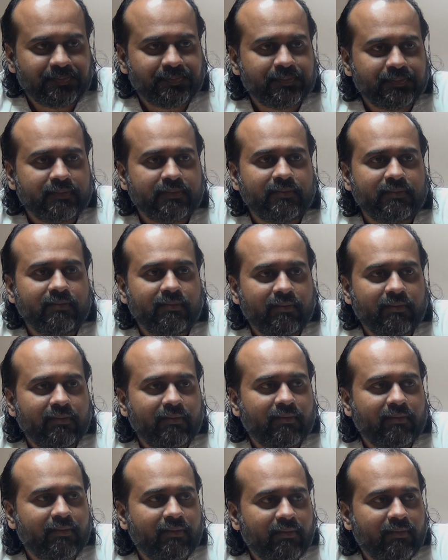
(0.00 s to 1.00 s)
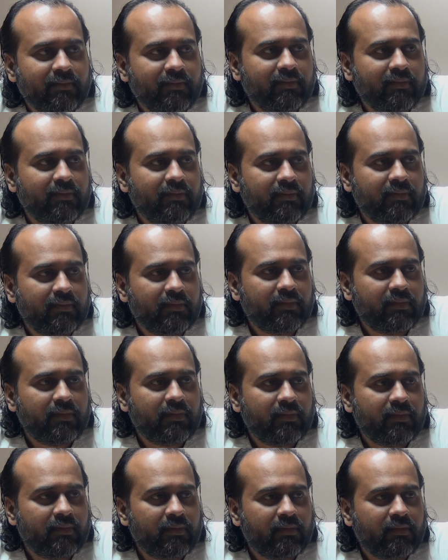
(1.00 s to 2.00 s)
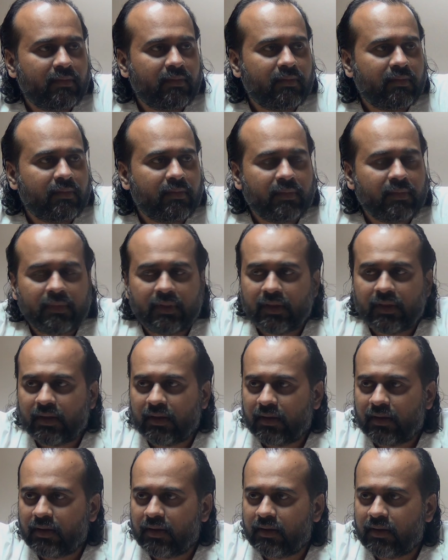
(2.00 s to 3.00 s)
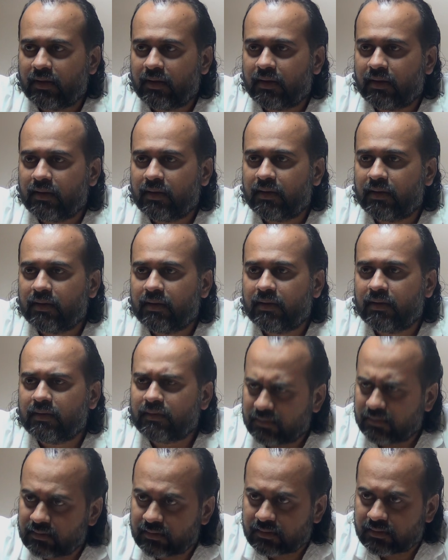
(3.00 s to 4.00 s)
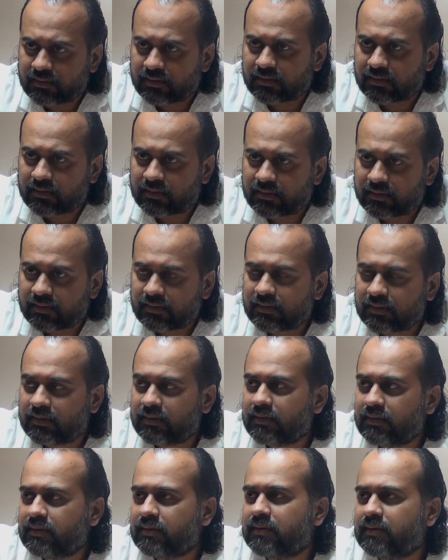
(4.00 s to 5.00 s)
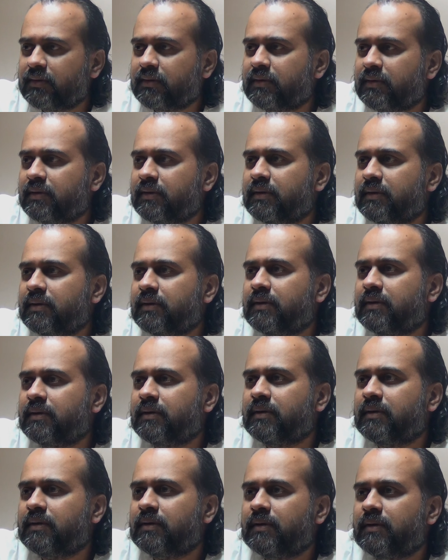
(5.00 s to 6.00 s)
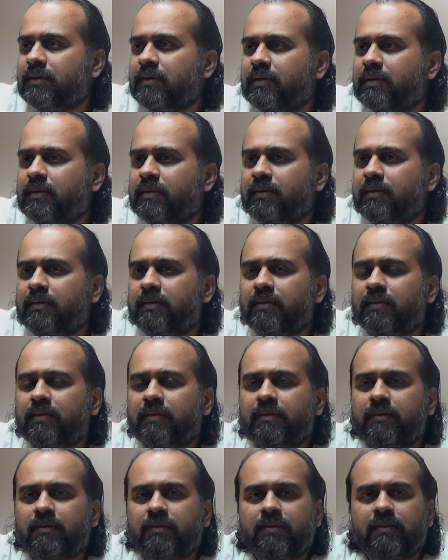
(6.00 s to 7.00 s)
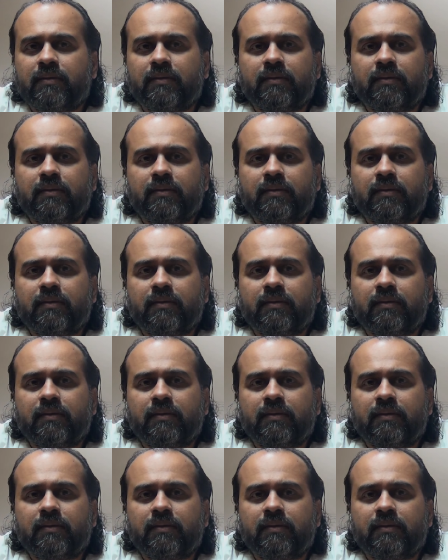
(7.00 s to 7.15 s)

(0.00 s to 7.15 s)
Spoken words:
No one is speaking in this clip.